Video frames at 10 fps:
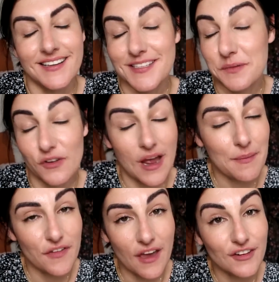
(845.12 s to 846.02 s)

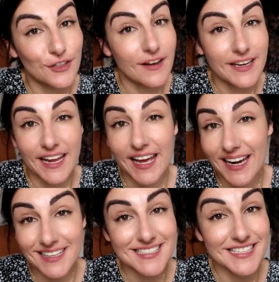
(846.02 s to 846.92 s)
subscribe if you haven't already,
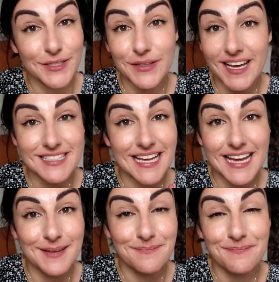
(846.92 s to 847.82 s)
and I'll see you next
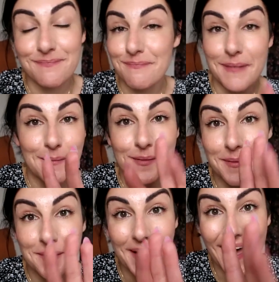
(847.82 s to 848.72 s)
time. Bye bye bye bye